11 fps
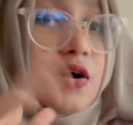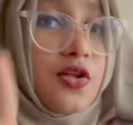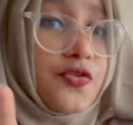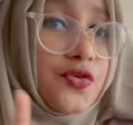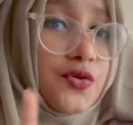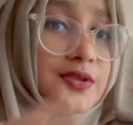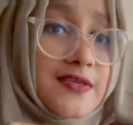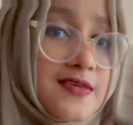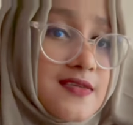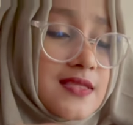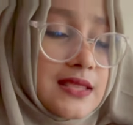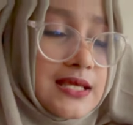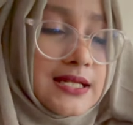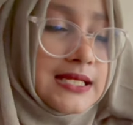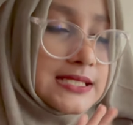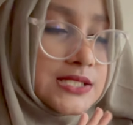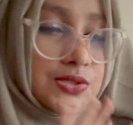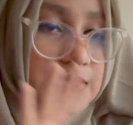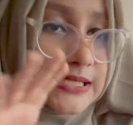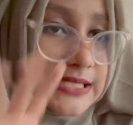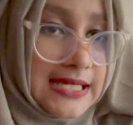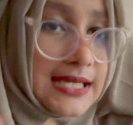Also, this is needless to
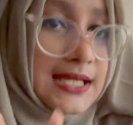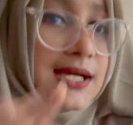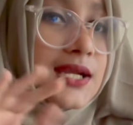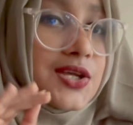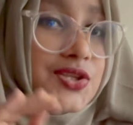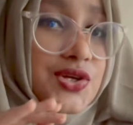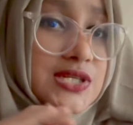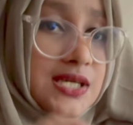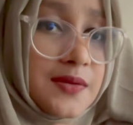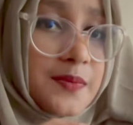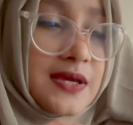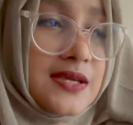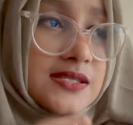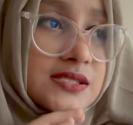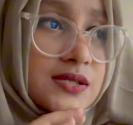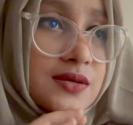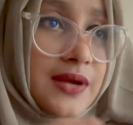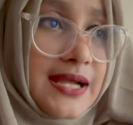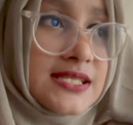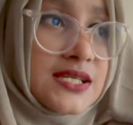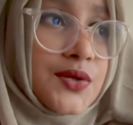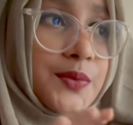say, another tip is
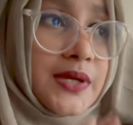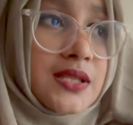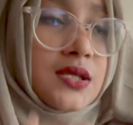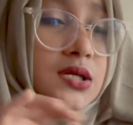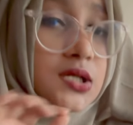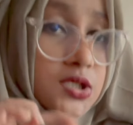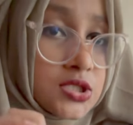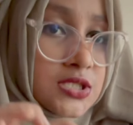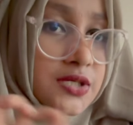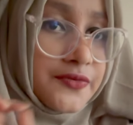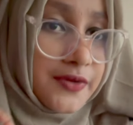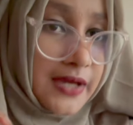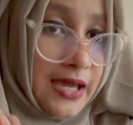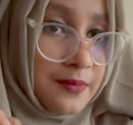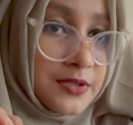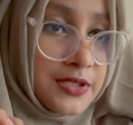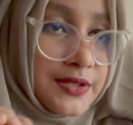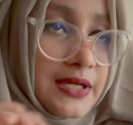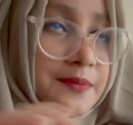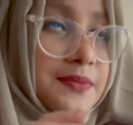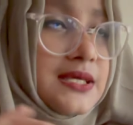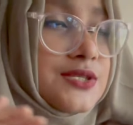writing with good
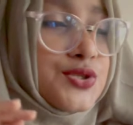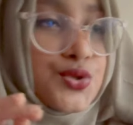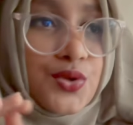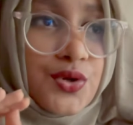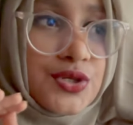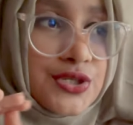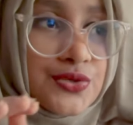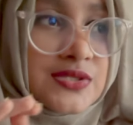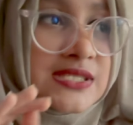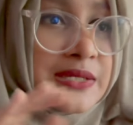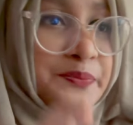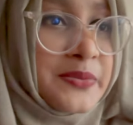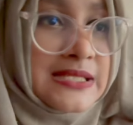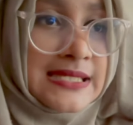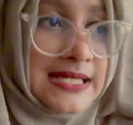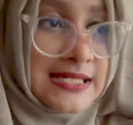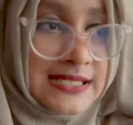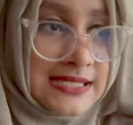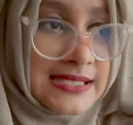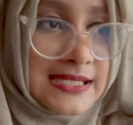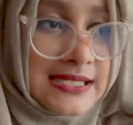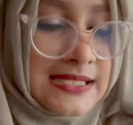vocabulary. Please do not use simple
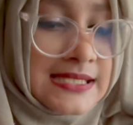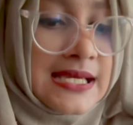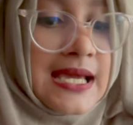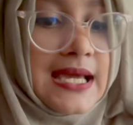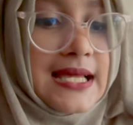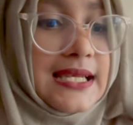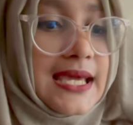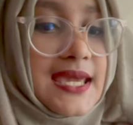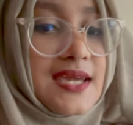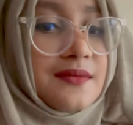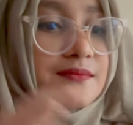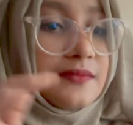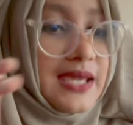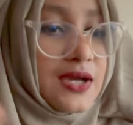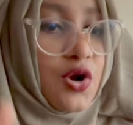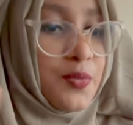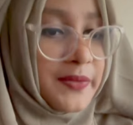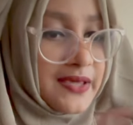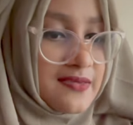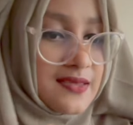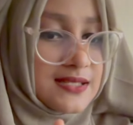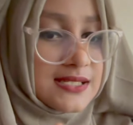sentences. Like, make
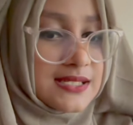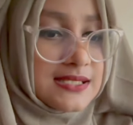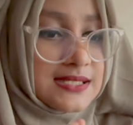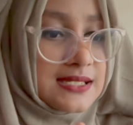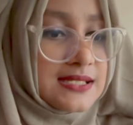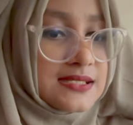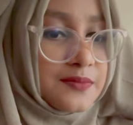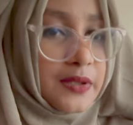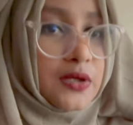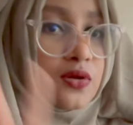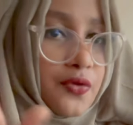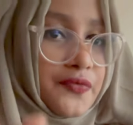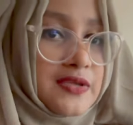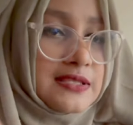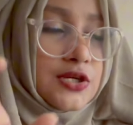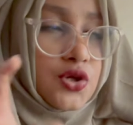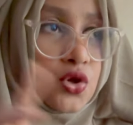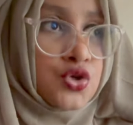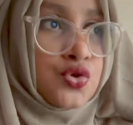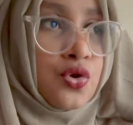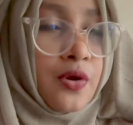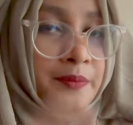complex sentences, but obviously
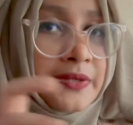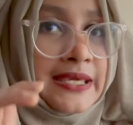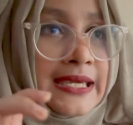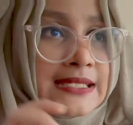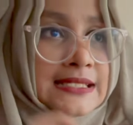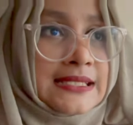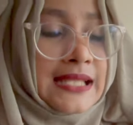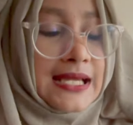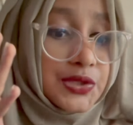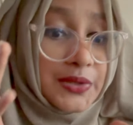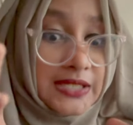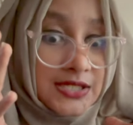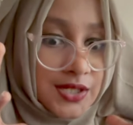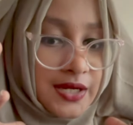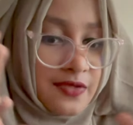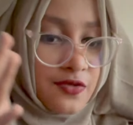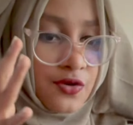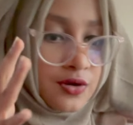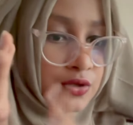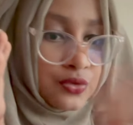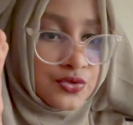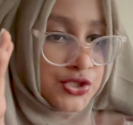not too complicated that reader is
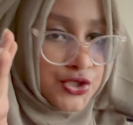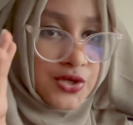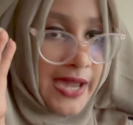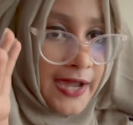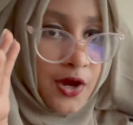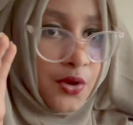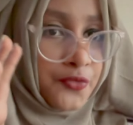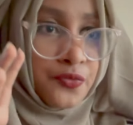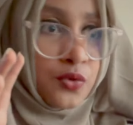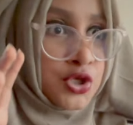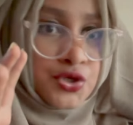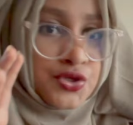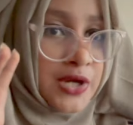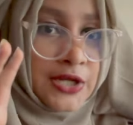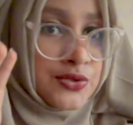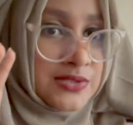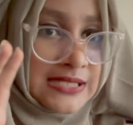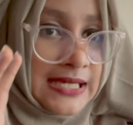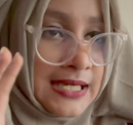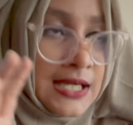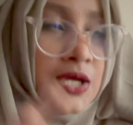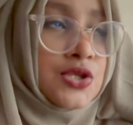gonna lose track of what you're trying to
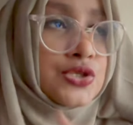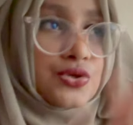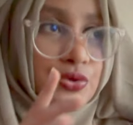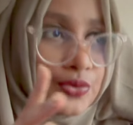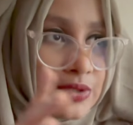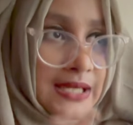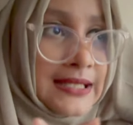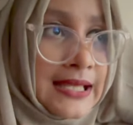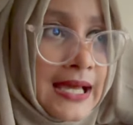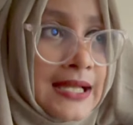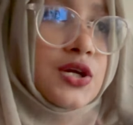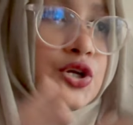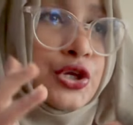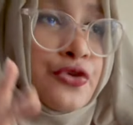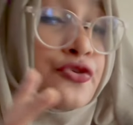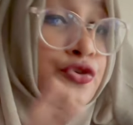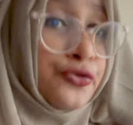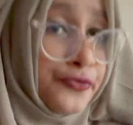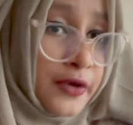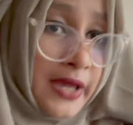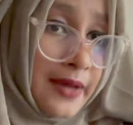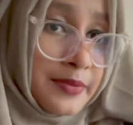say. Don't go like that. Use good
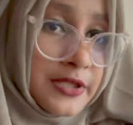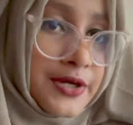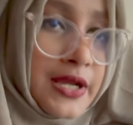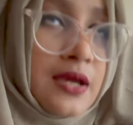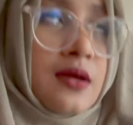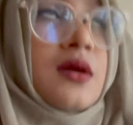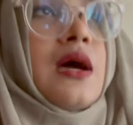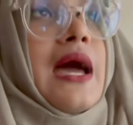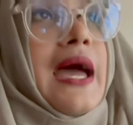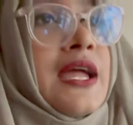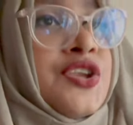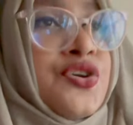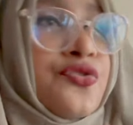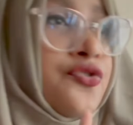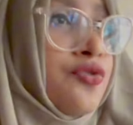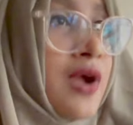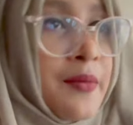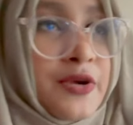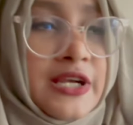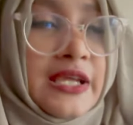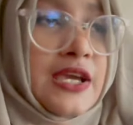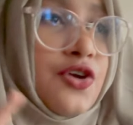vocabulary and use
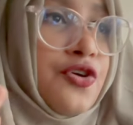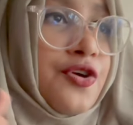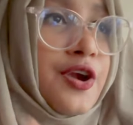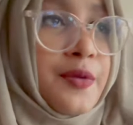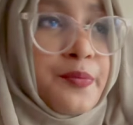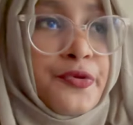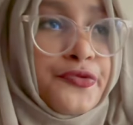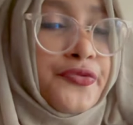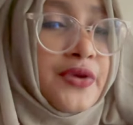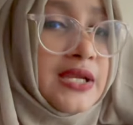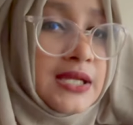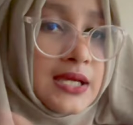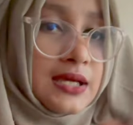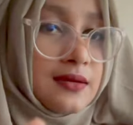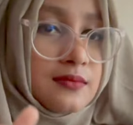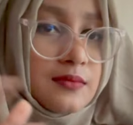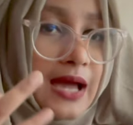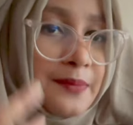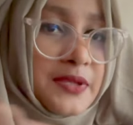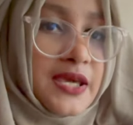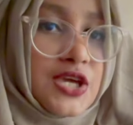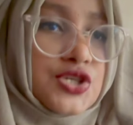Grammarly or proofreading
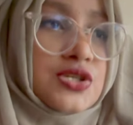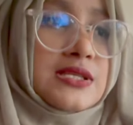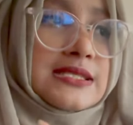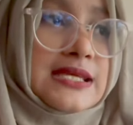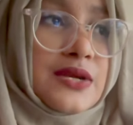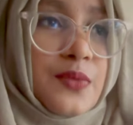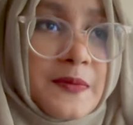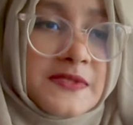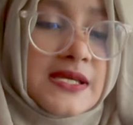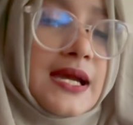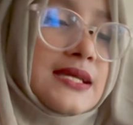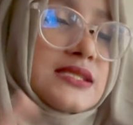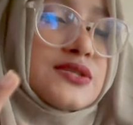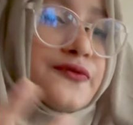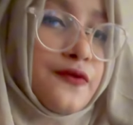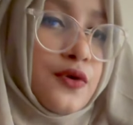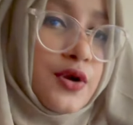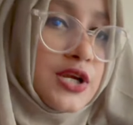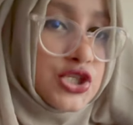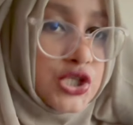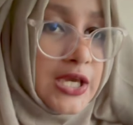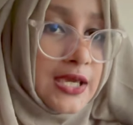applications and websites for
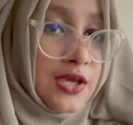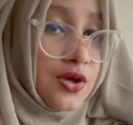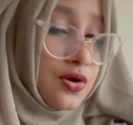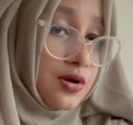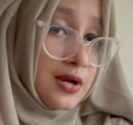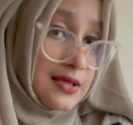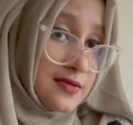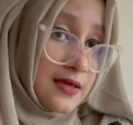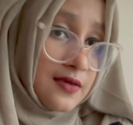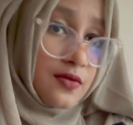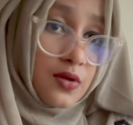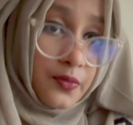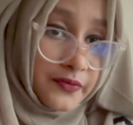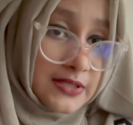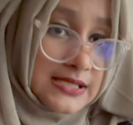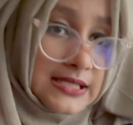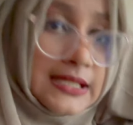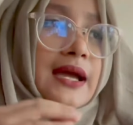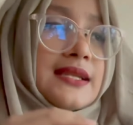checking your essays, obviously.